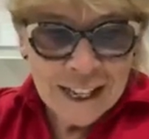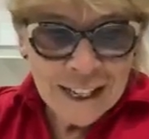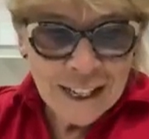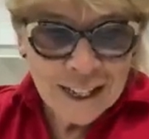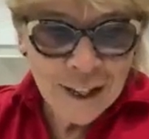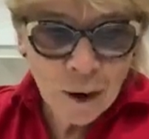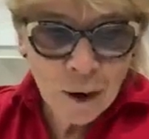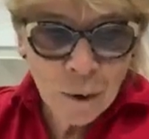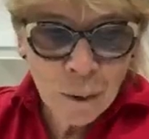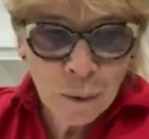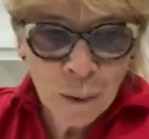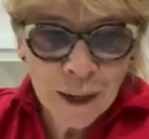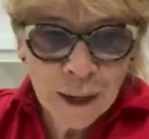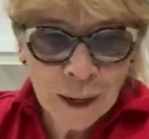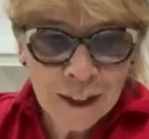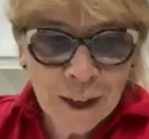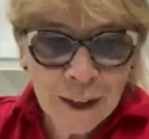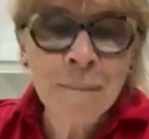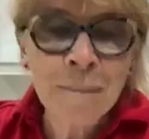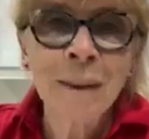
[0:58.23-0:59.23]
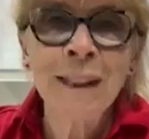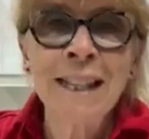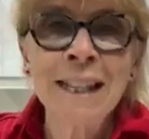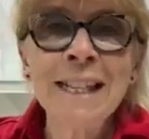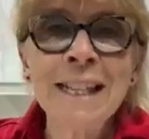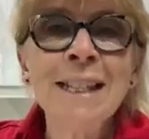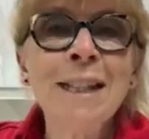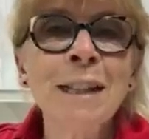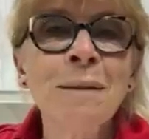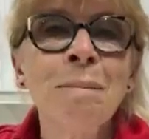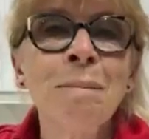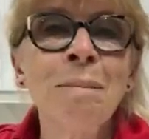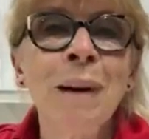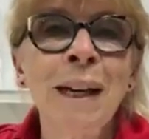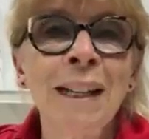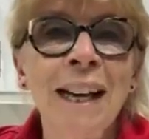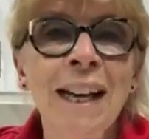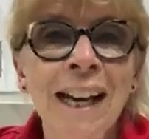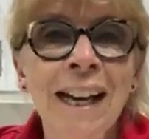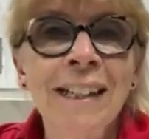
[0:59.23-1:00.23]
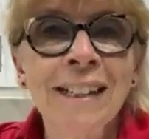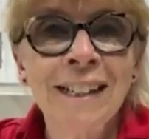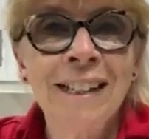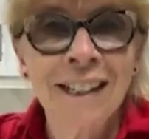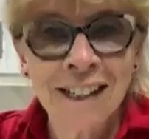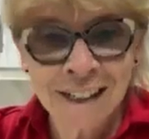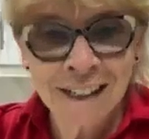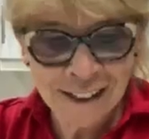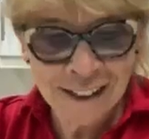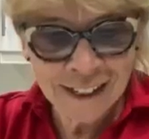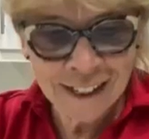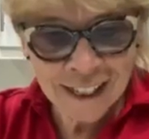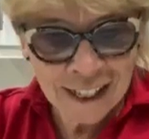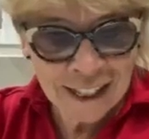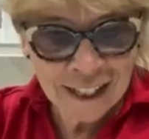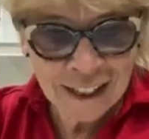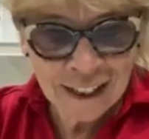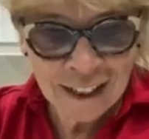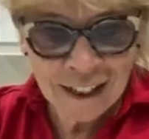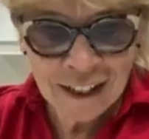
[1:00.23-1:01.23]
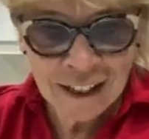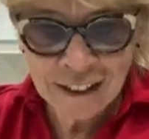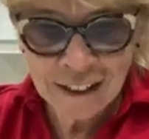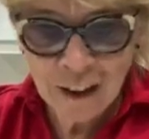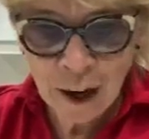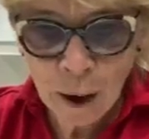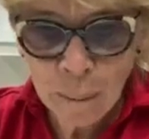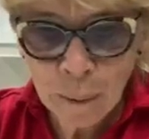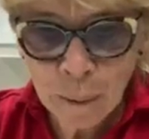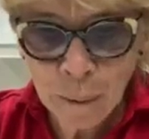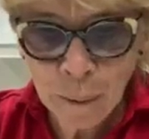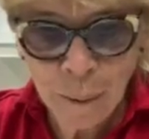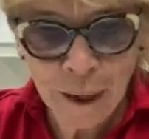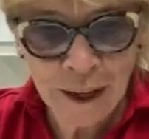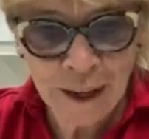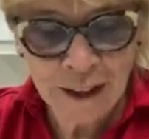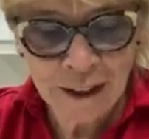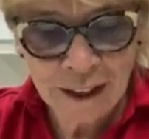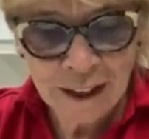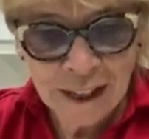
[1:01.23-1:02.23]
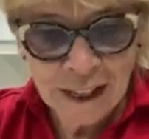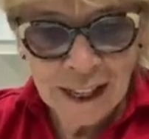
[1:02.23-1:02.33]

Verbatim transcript: So, um, this is my 18th year at Tupperware.